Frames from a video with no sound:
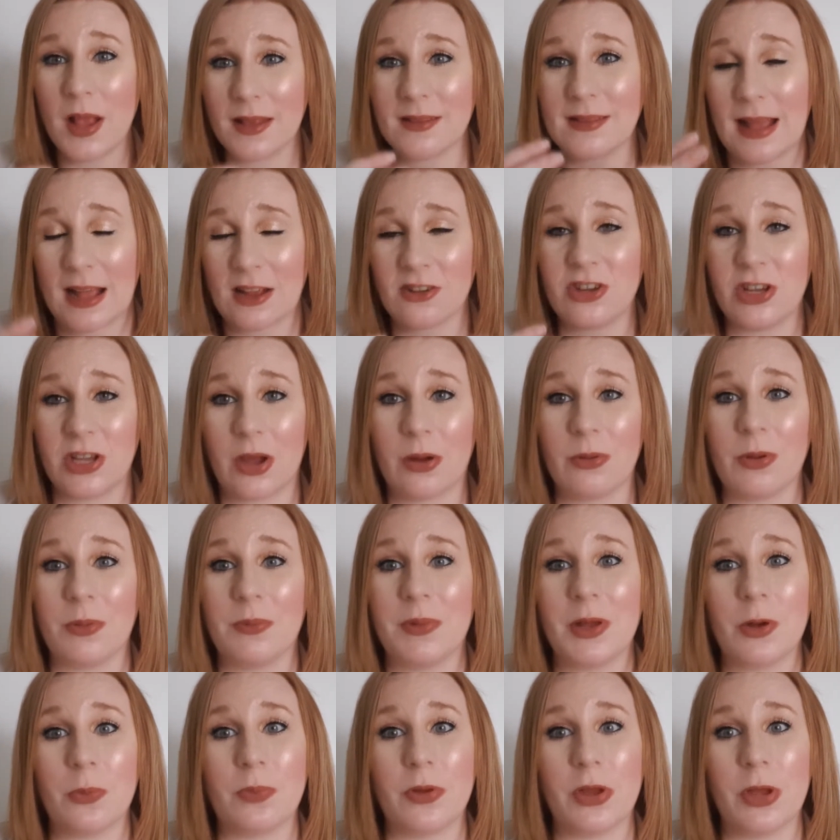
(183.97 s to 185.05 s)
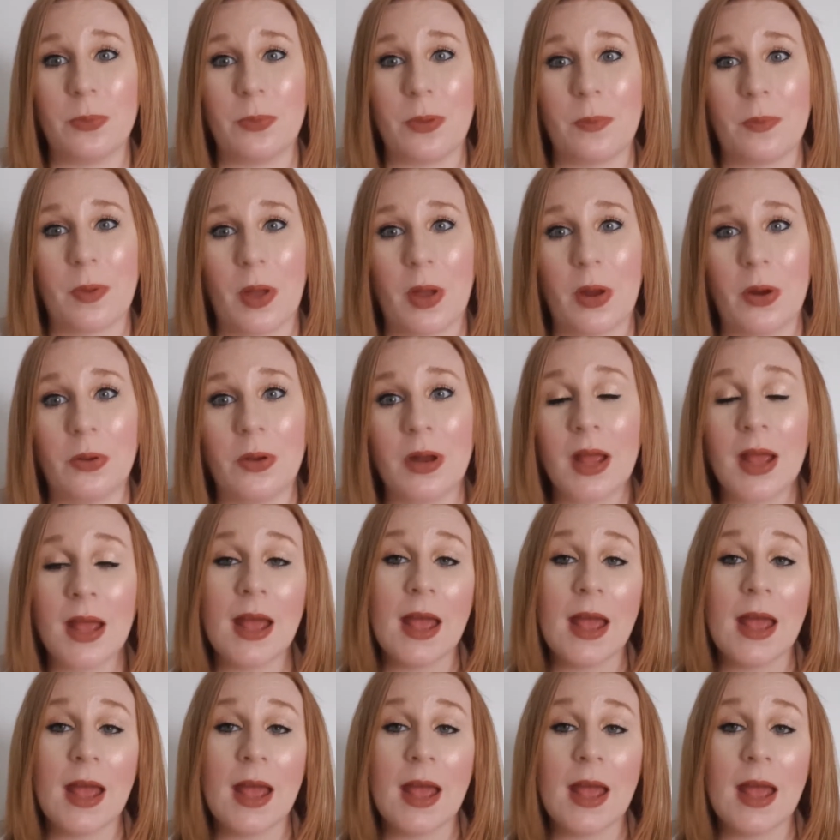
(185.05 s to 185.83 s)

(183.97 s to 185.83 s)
is actually going on with your pubic bone.